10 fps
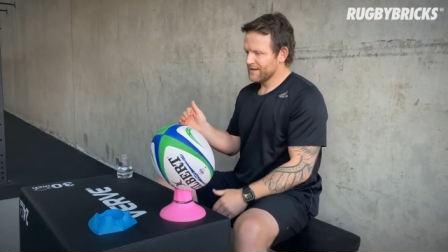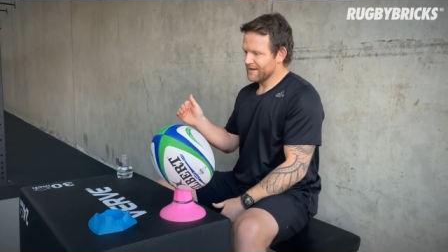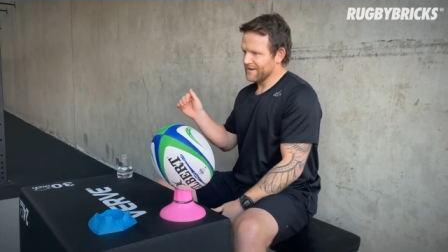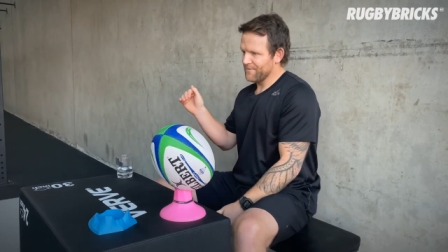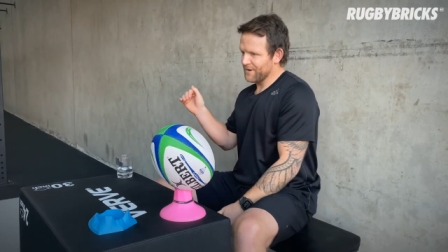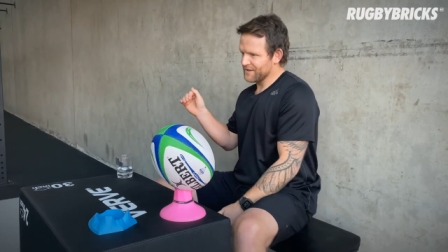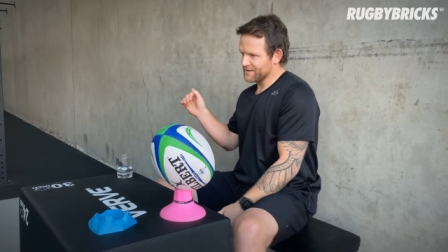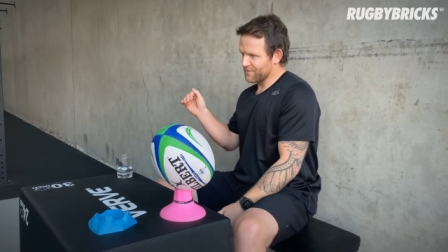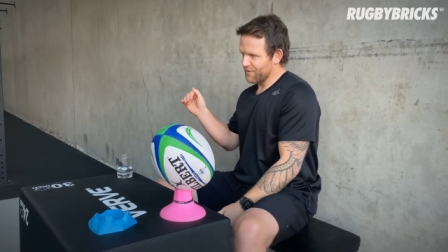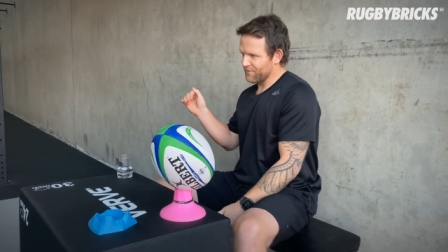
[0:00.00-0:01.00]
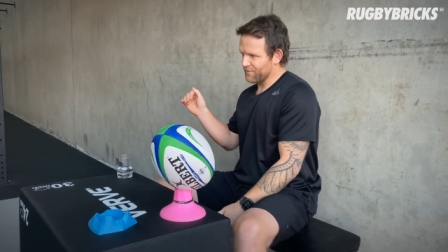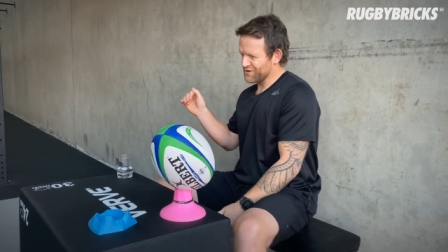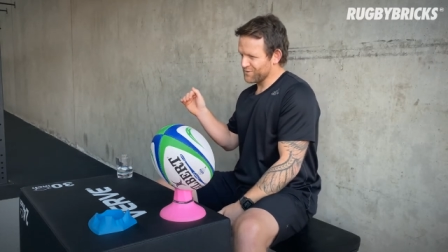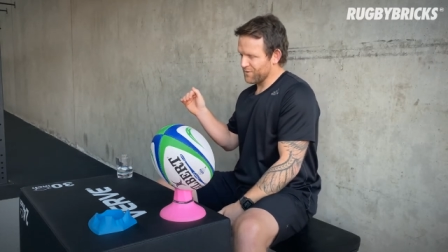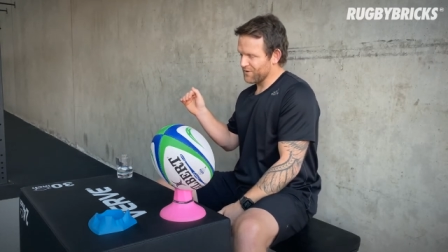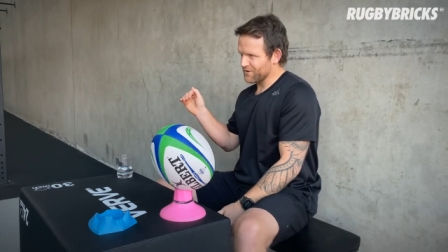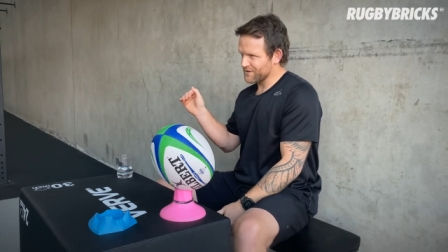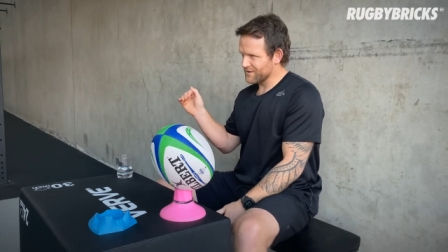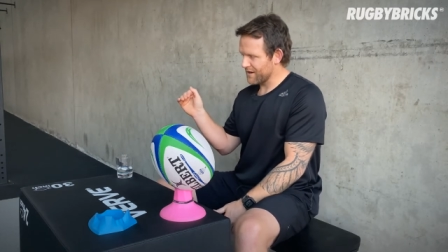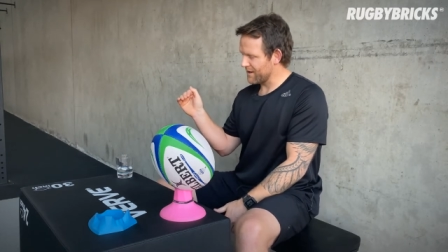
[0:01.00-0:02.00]
And that means that my foot's probably gonna
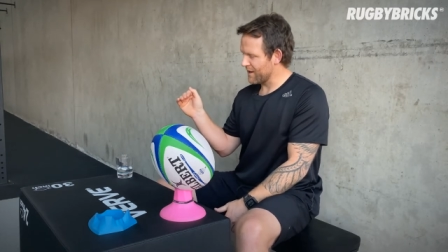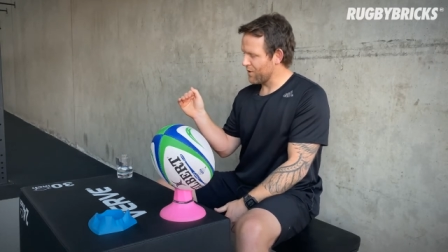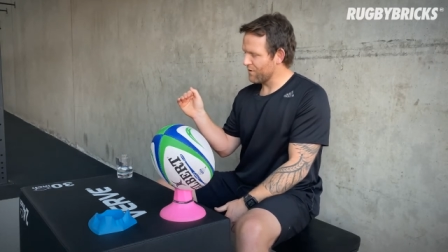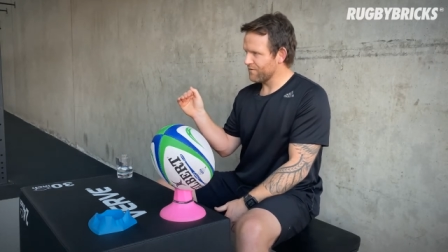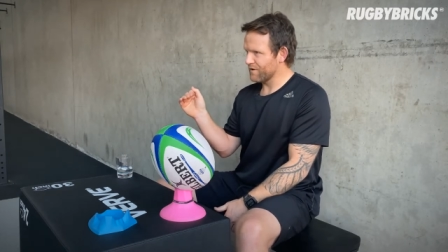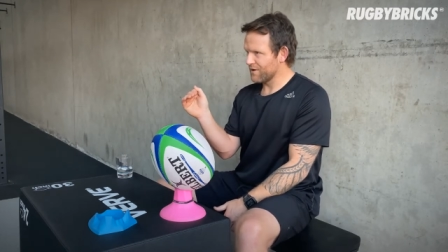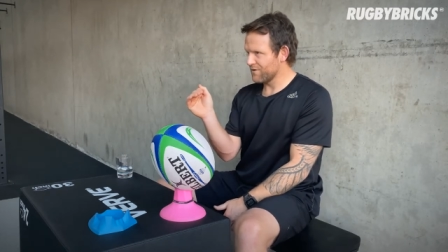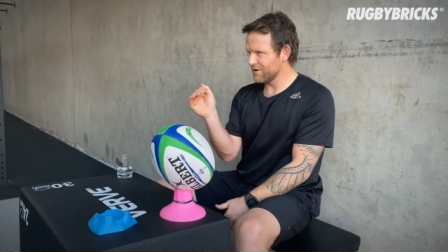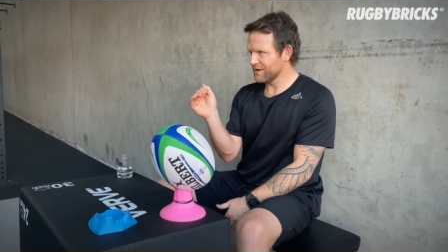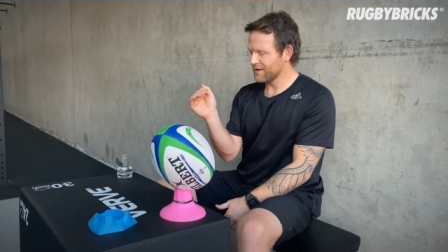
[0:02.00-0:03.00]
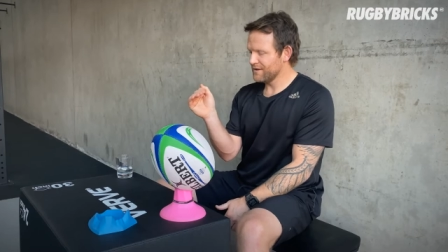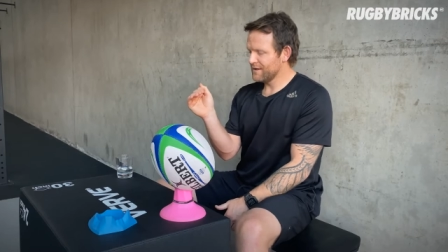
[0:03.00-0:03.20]
stay lower for longer